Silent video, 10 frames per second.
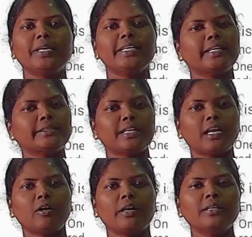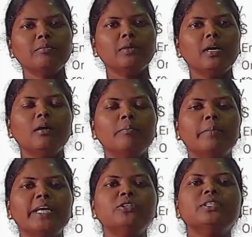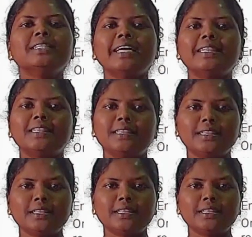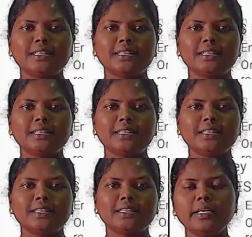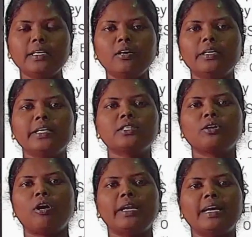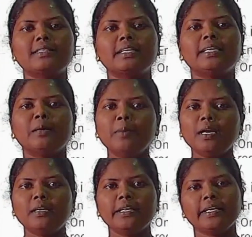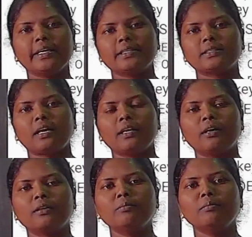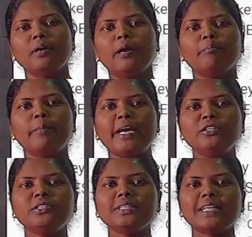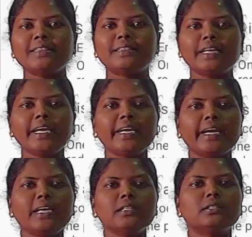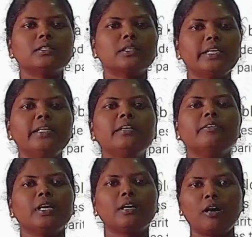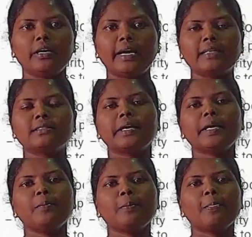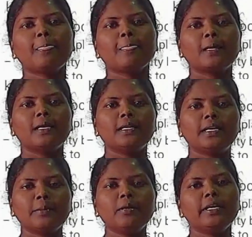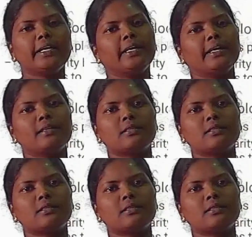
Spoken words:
it is called as a double DES algorithm. By using the 3 keys, it will called as a triple DES algorithm. DES algorithm has